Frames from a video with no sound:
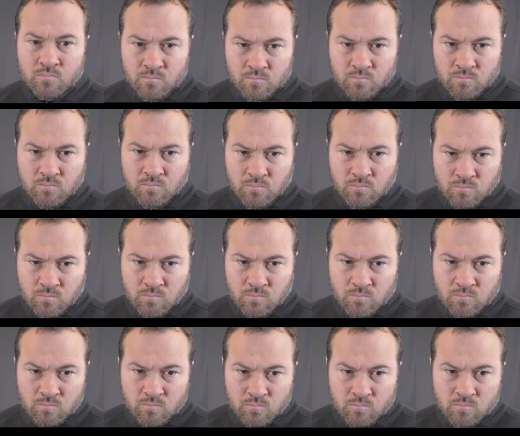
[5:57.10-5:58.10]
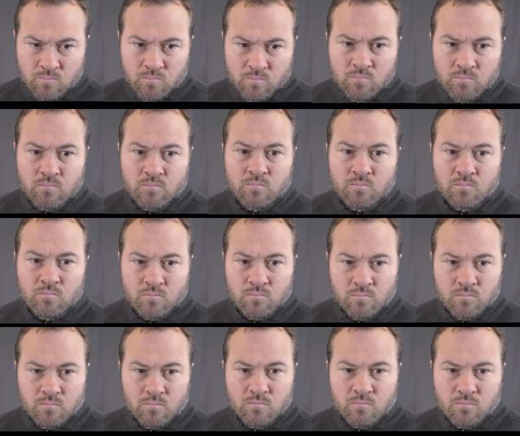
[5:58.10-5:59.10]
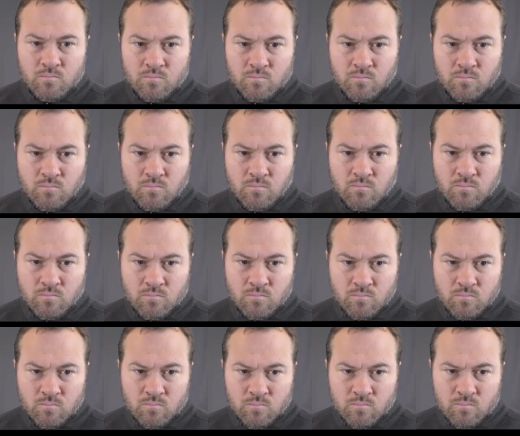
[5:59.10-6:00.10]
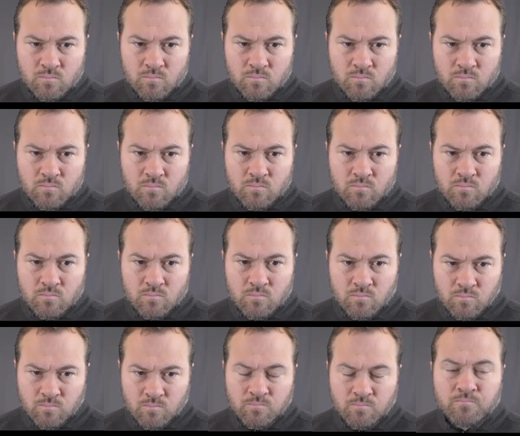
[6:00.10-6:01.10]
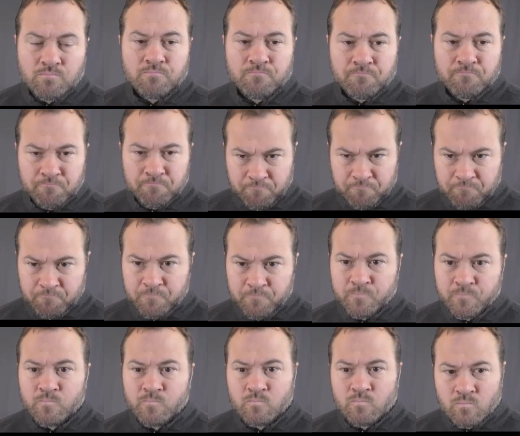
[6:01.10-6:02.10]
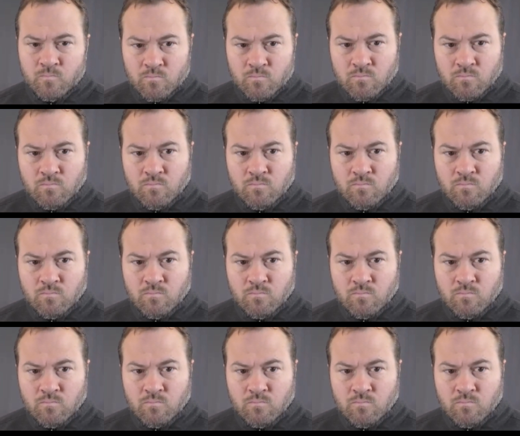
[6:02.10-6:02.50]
[no speech]